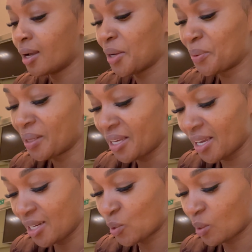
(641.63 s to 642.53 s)
I really
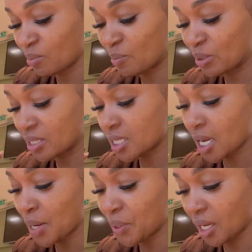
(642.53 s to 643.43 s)
hate when people are
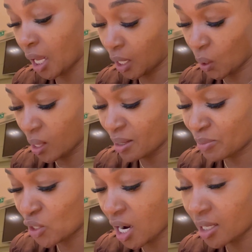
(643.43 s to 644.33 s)
staring and all
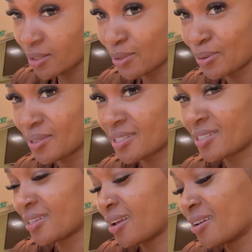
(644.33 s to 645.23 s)
I'm trying to do is
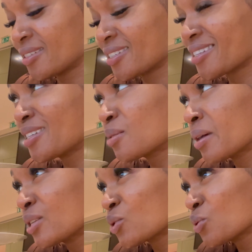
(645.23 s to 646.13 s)
just
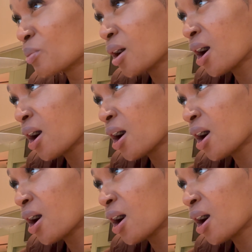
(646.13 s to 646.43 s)
eat my soup